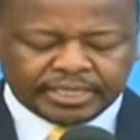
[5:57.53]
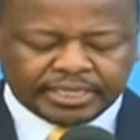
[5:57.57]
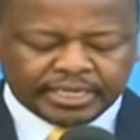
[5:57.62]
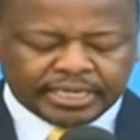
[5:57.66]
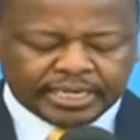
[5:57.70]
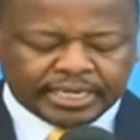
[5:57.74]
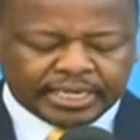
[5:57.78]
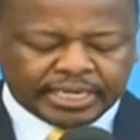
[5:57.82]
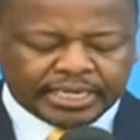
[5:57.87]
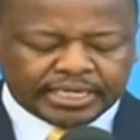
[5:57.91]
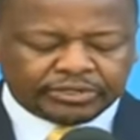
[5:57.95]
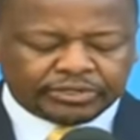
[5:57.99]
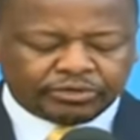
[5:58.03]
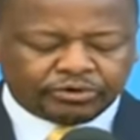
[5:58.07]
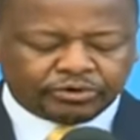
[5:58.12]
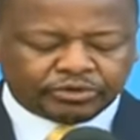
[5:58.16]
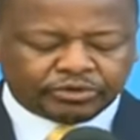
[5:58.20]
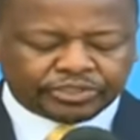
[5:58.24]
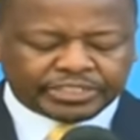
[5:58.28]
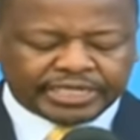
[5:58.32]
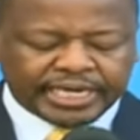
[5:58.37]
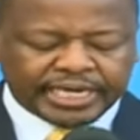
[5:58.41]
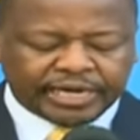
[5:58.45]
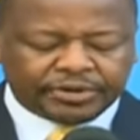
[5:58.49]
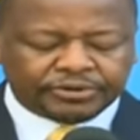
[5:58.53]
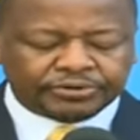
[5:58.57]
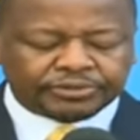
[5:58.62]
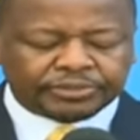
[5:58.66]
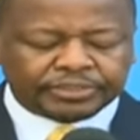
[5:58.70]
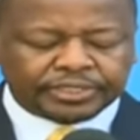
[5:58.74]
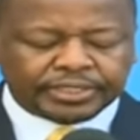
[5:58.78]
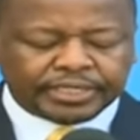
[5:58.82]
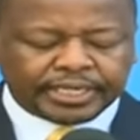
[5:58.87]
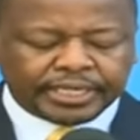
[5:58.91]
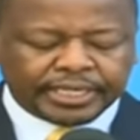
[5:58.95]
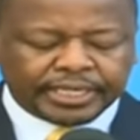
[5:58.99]
and Old
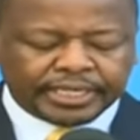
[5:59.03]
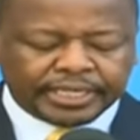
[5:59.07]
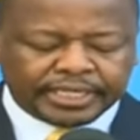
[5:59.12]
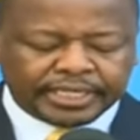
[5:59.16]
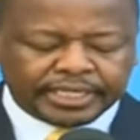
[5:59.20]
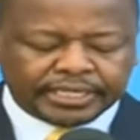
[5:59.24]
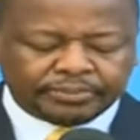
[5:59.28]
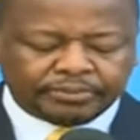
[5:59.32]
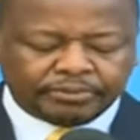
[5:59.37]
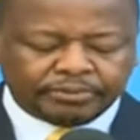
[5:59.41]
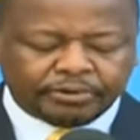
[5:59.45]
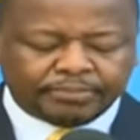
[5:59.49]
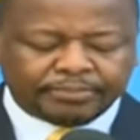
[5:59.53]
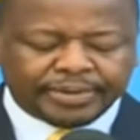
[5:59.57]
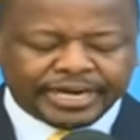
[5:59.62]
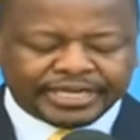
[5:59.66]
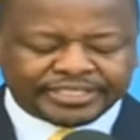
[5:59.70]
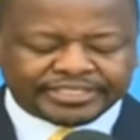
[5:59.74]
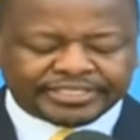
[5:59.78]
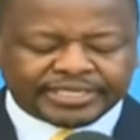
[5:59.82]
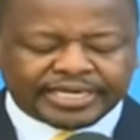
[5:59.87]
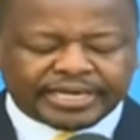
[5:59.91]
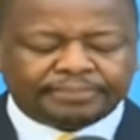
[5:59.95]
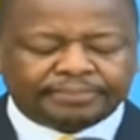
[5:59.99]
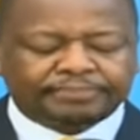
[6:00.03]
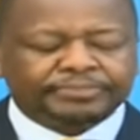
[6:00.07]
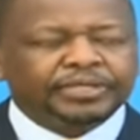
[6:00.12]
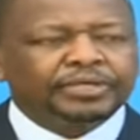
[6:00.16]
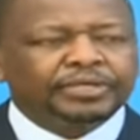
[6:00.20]
Town in Mombasa